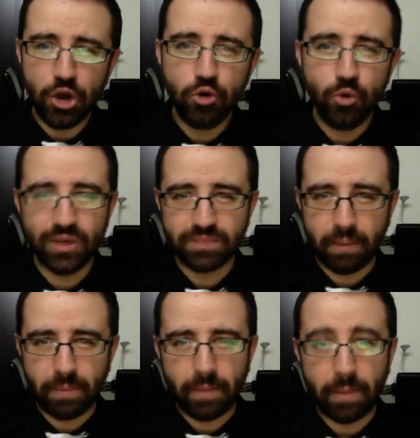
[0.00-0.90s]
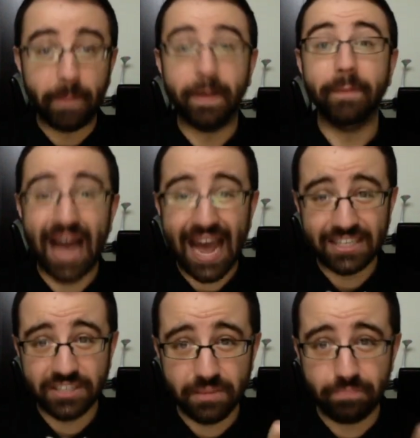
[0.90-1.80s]
who was
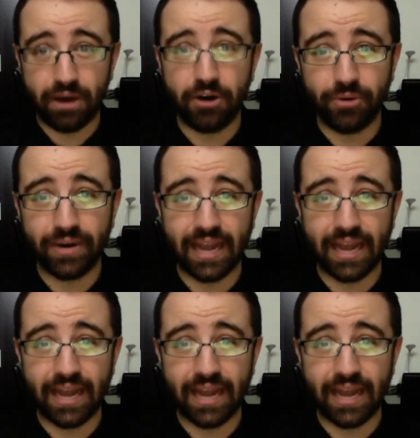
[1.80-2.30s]
bad to the bone